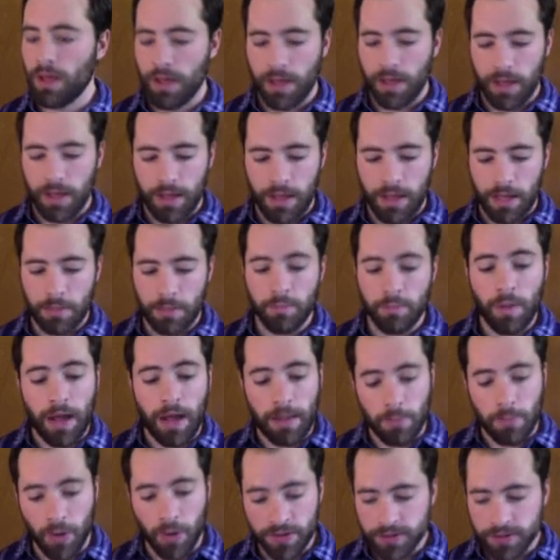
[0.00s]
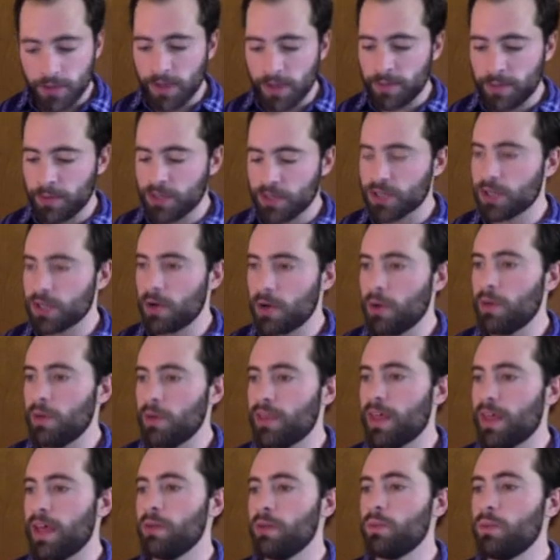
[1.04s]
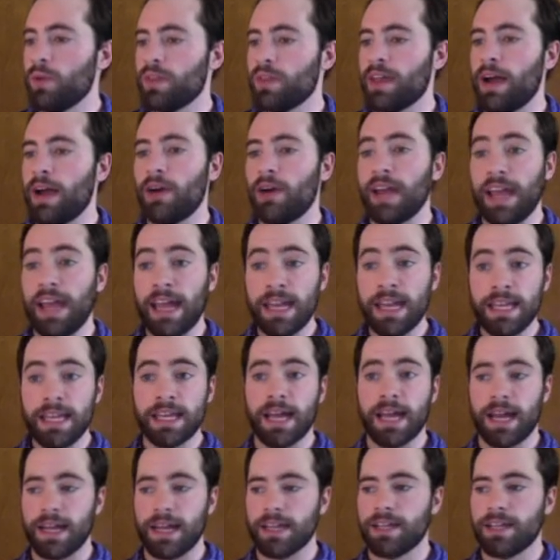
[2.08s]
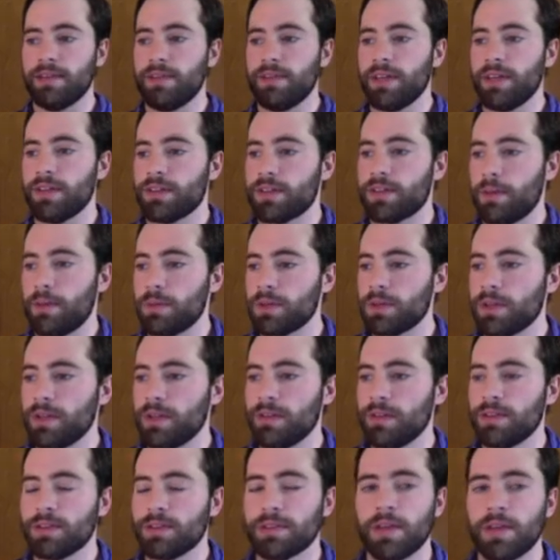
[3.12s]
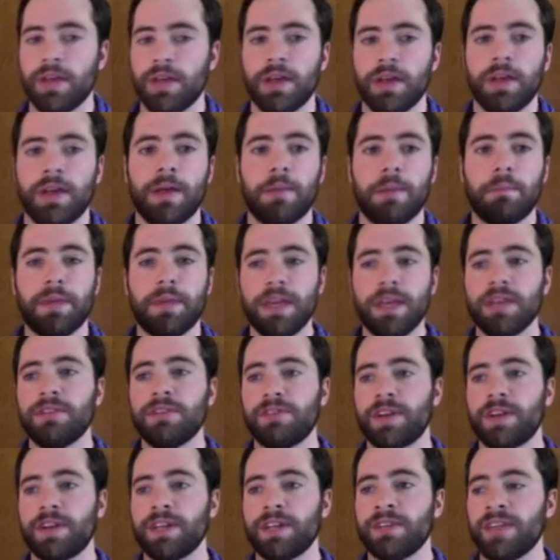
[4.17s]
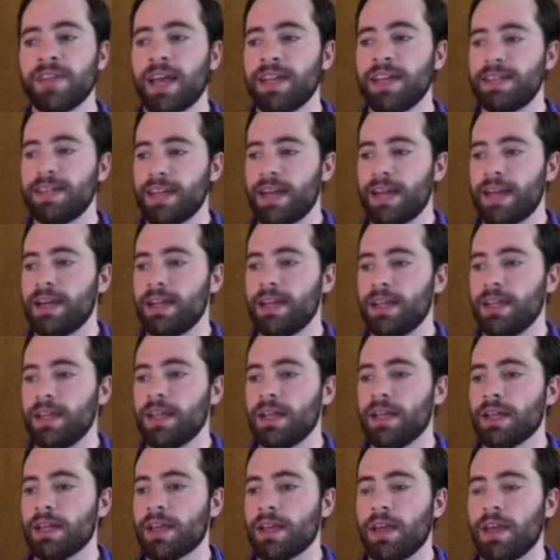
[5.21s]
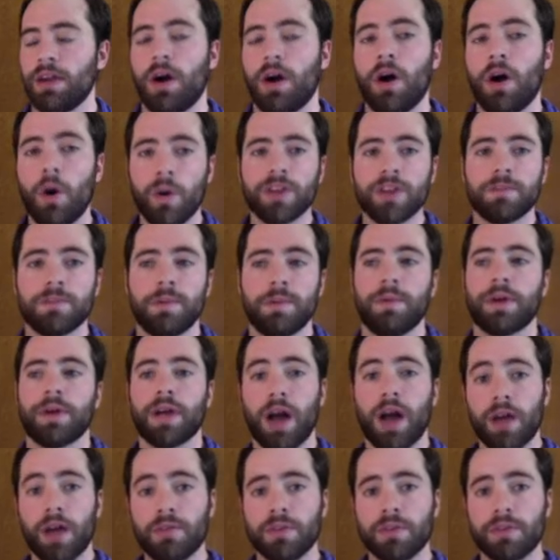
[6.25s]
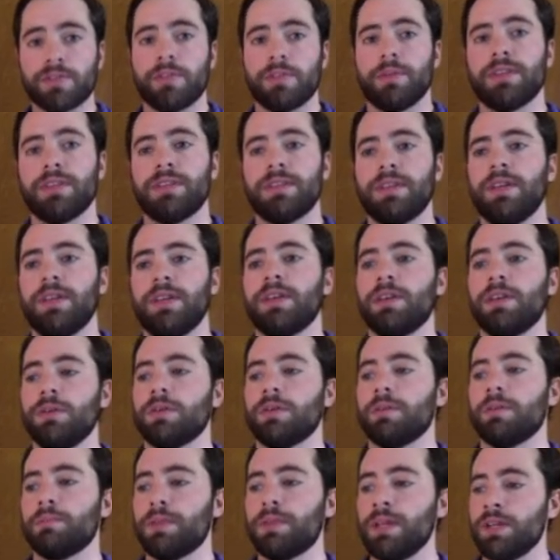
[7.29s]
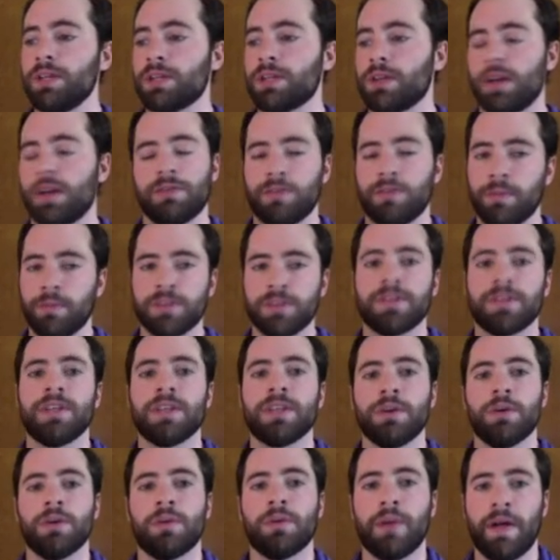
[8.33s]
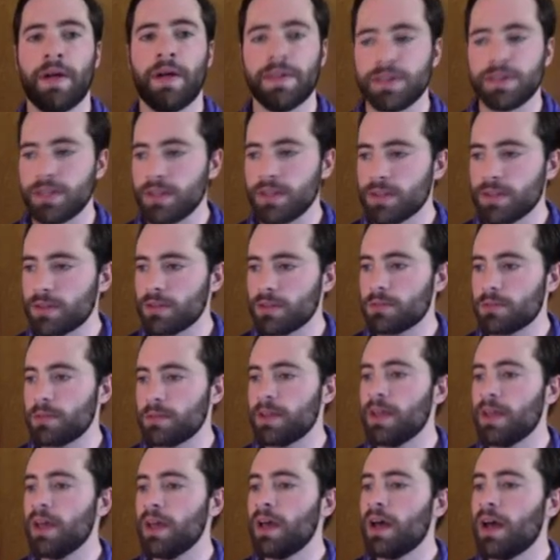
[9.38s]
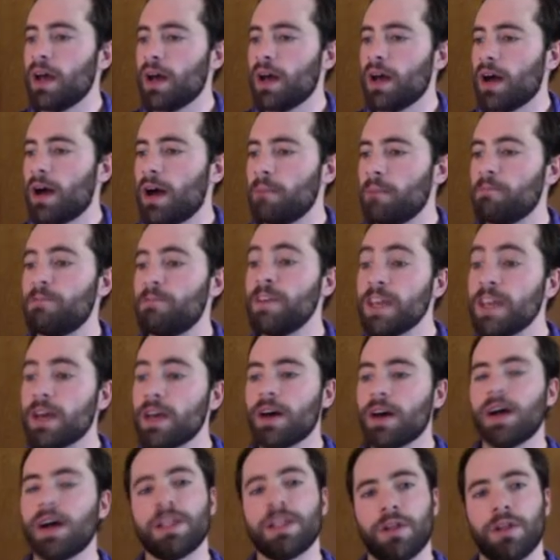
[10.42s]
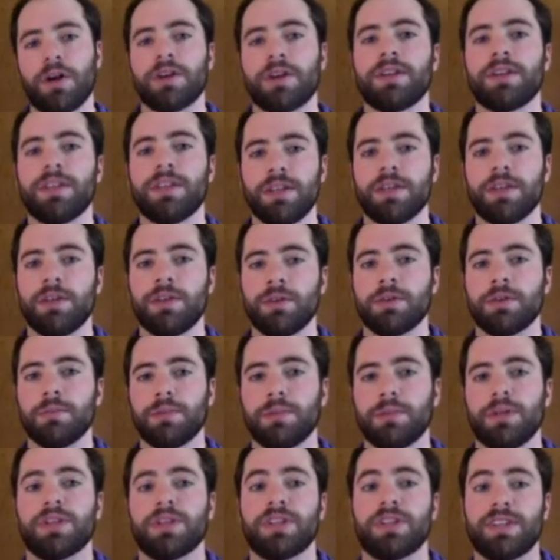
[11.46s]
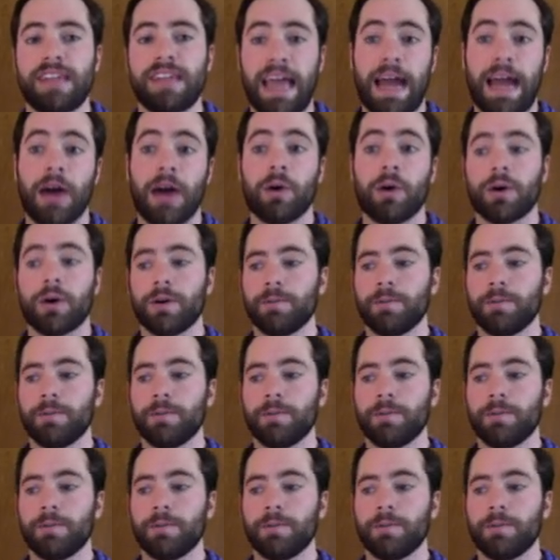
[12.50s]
I'm also able to show that without any connectivity assumptions, P infinity of the identity can always be recovered from its TQ completion, from its TQ homology, via a long TQ completion tower.